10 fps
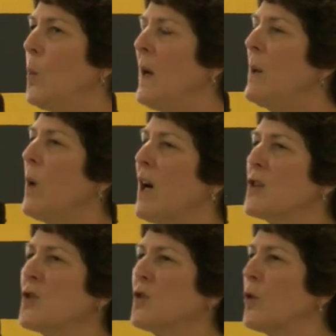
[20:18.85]
we were
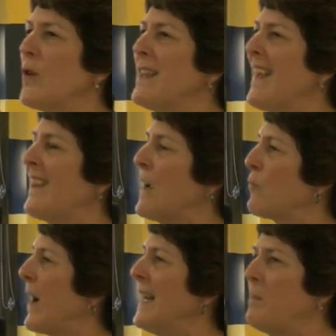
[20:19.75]
a story that they
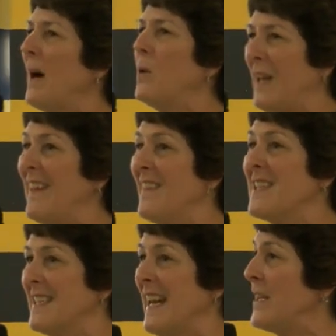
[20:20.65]
write about in
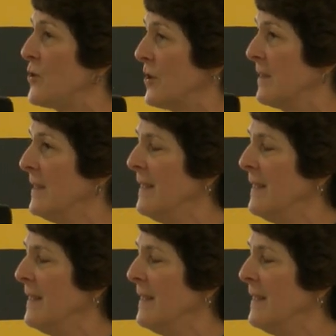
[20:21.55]
this nation.